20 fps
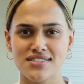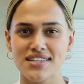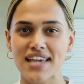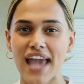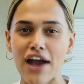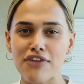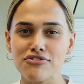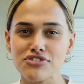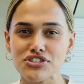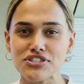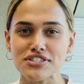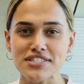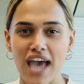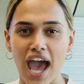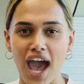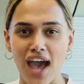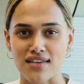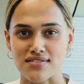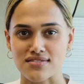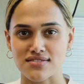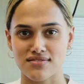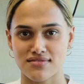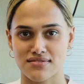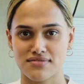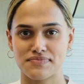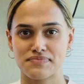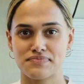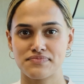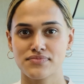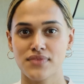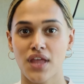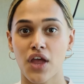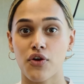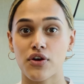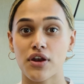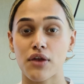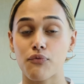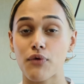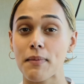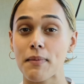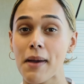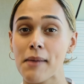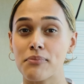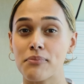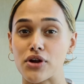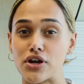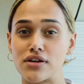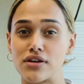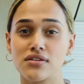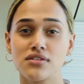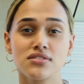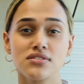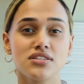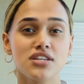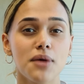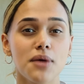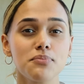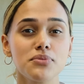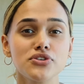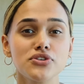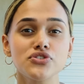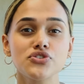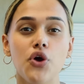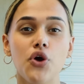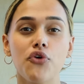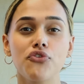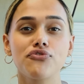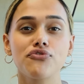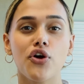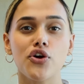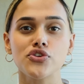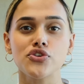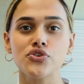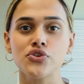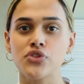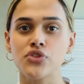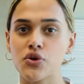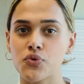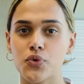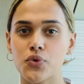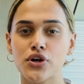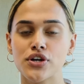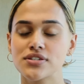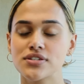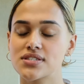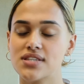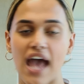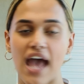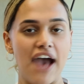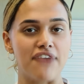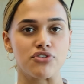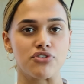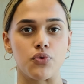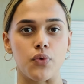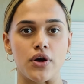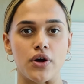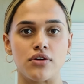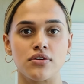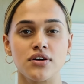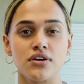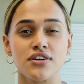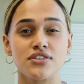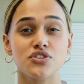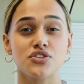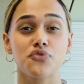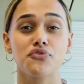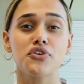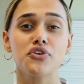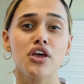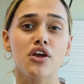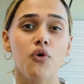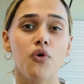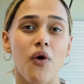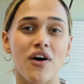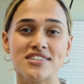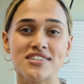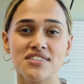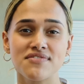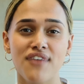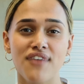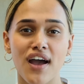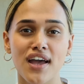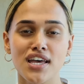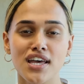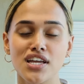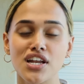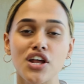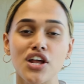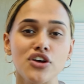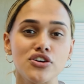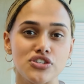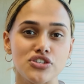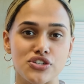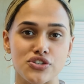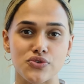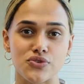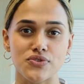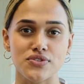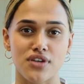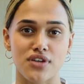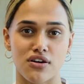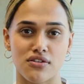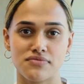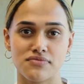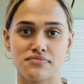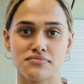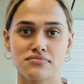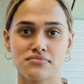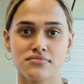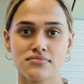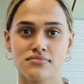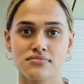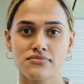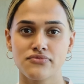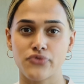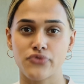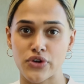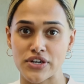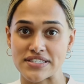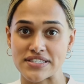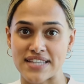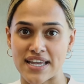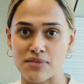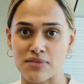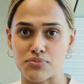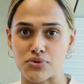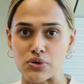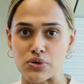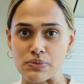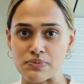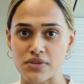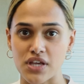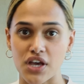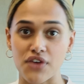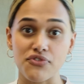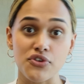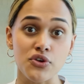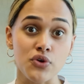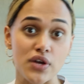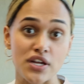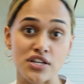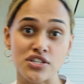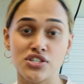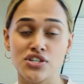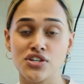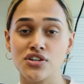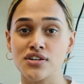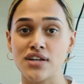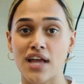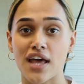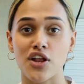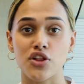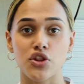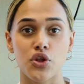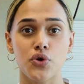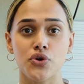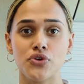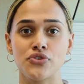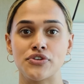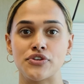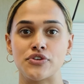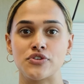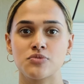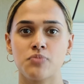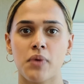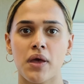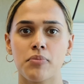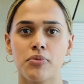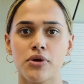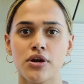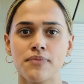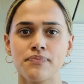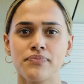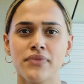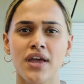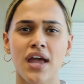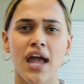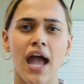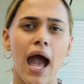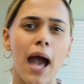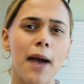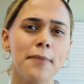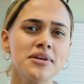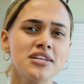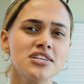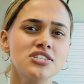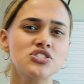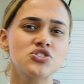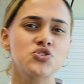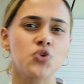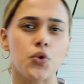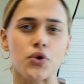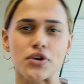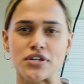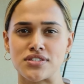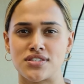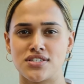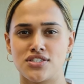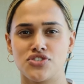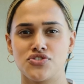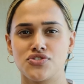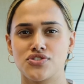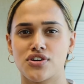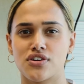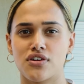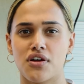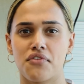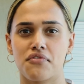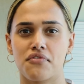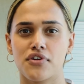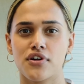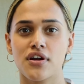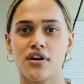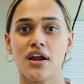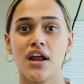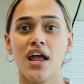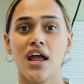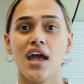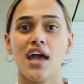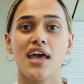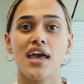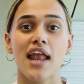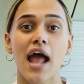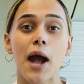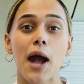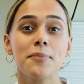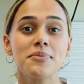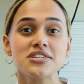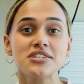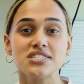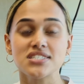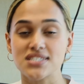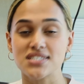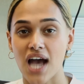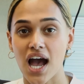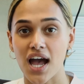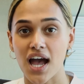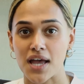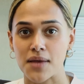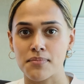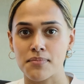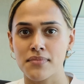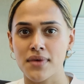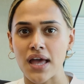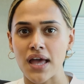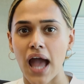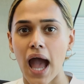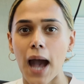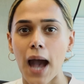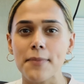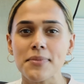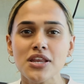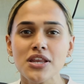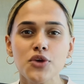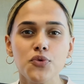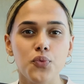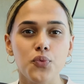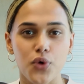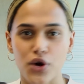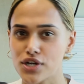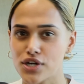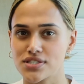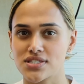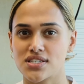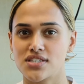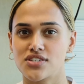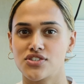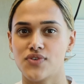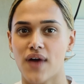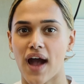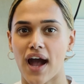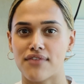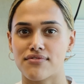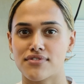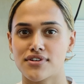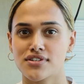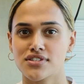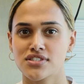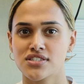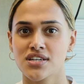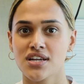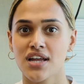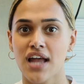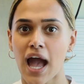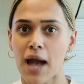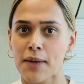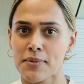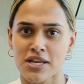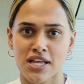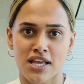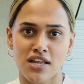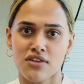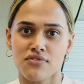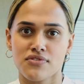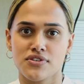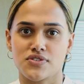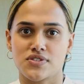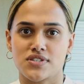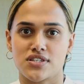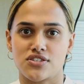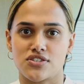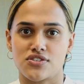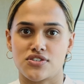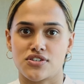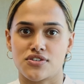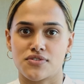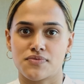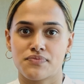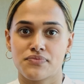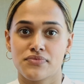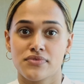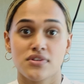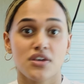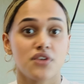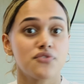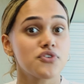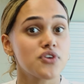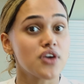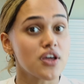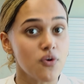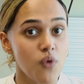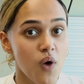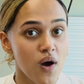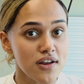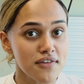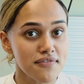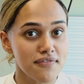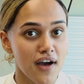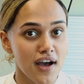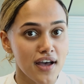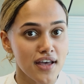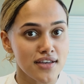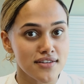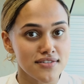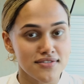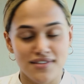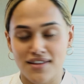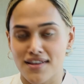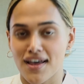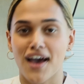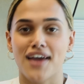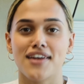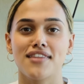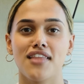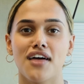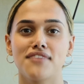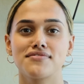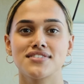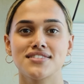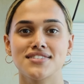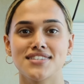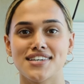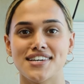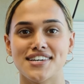Count your tasks. Remember, numbers go farther than words ever will. So if you can quantify it, do so. For example, if you interned at a local newspaper, how many stories did you turn over? And how much time? How many words did you average? How many interviews did you do? If you can quantify it, I'd love to see